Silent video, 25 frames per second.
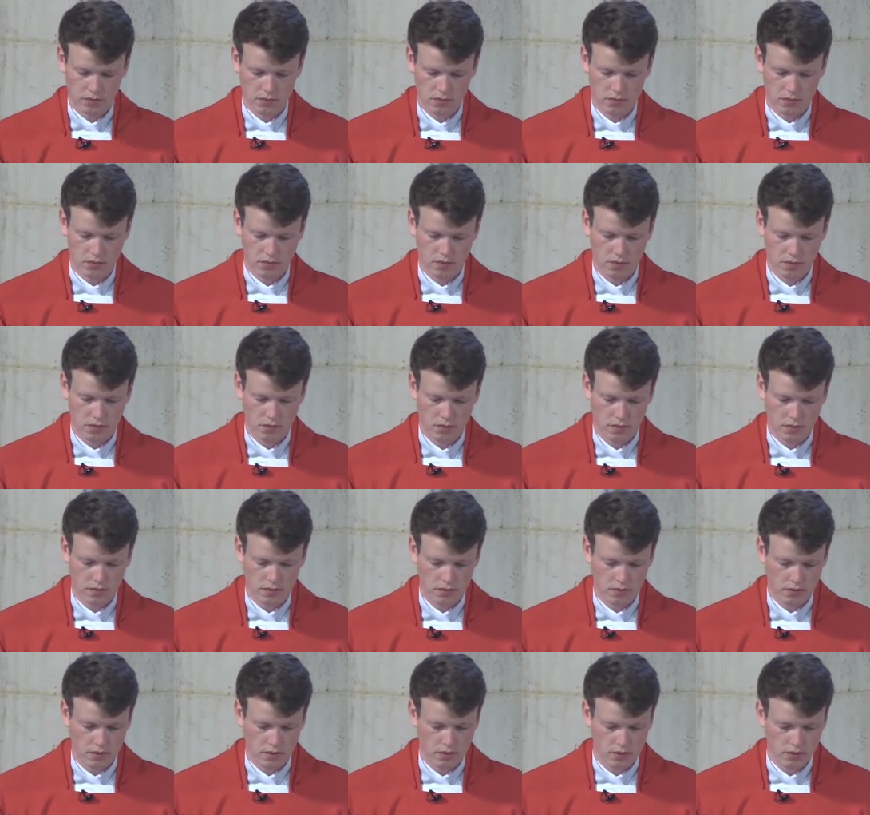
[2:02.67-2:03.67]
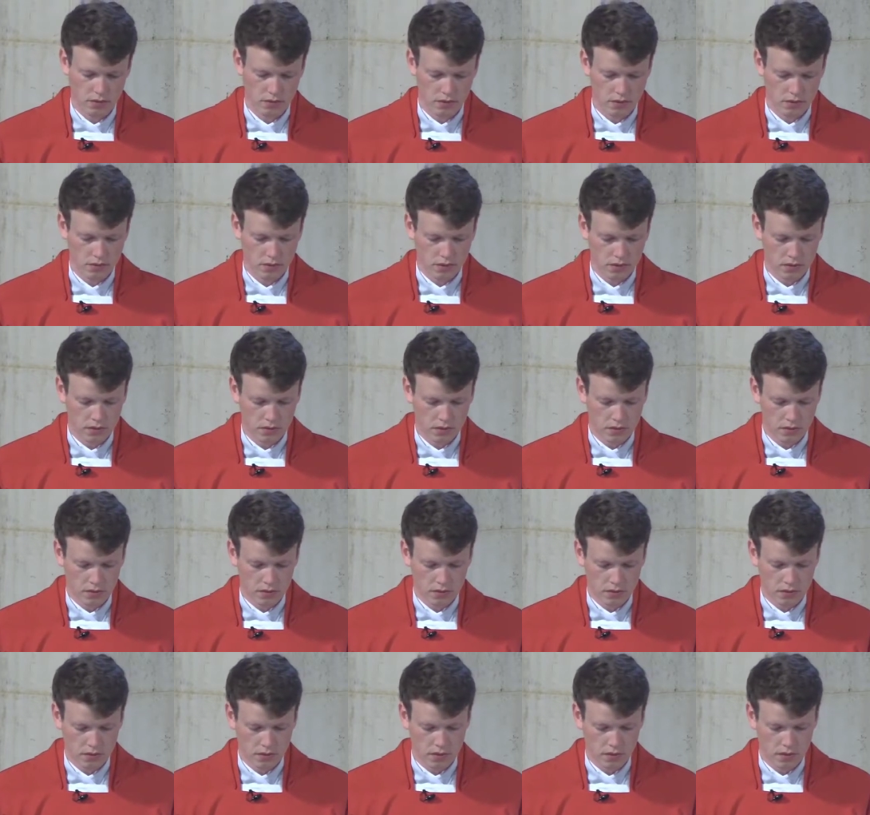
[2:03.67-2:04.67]

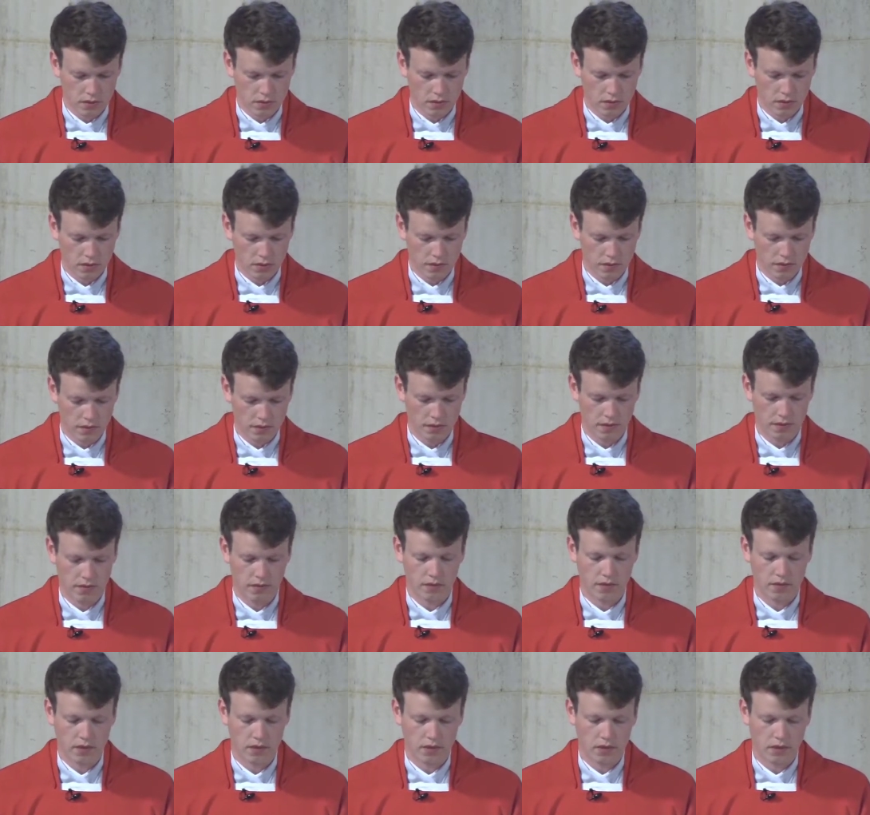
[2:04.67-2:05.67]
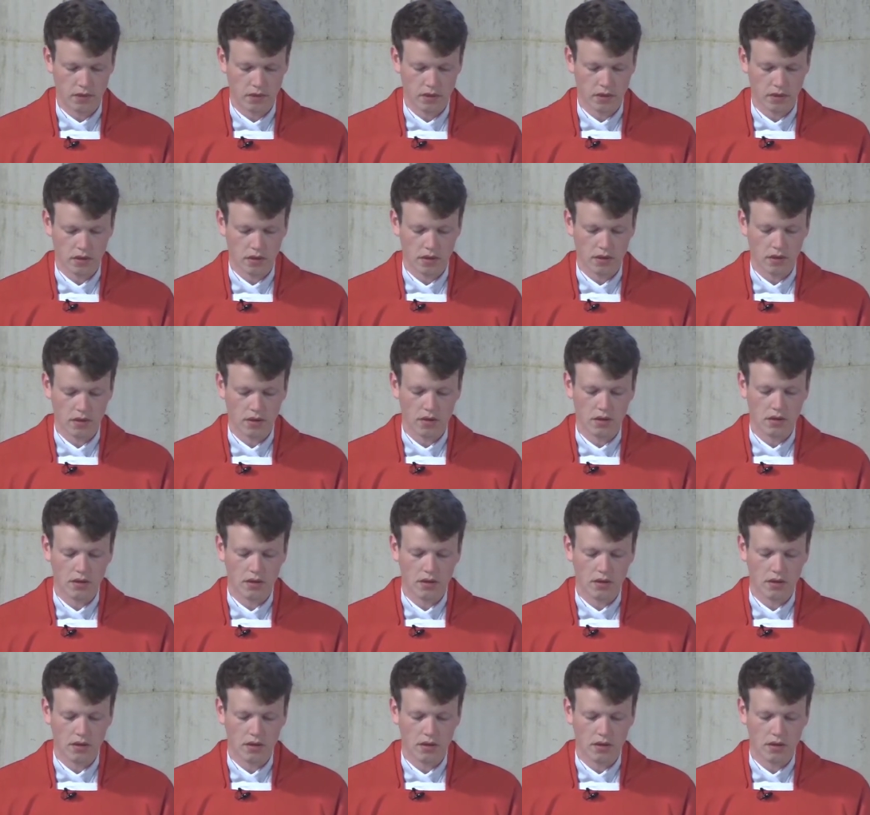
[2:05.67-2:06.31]
(no one is talking)